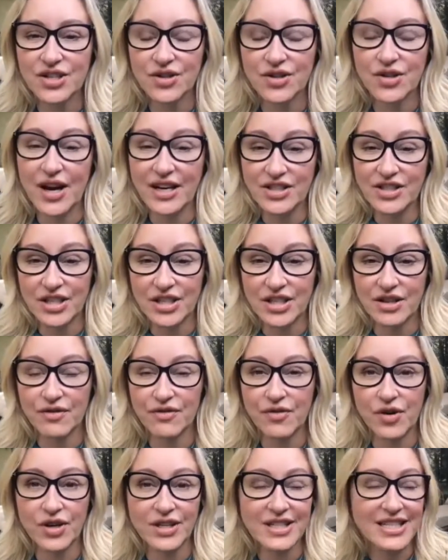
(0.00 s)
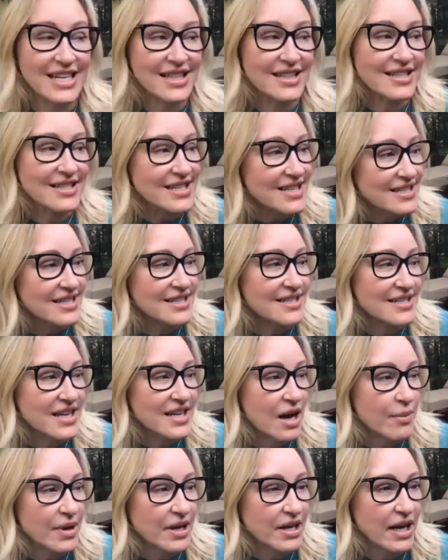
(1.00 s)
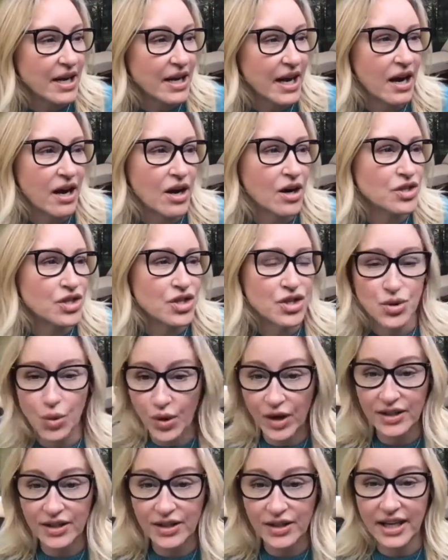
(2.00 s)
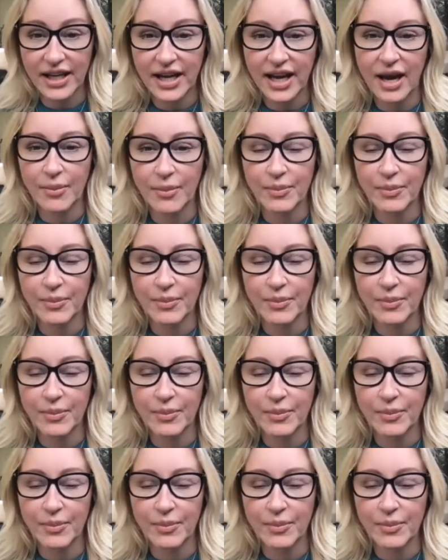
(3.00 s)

They're actually, the 14th season is coming to air shortly.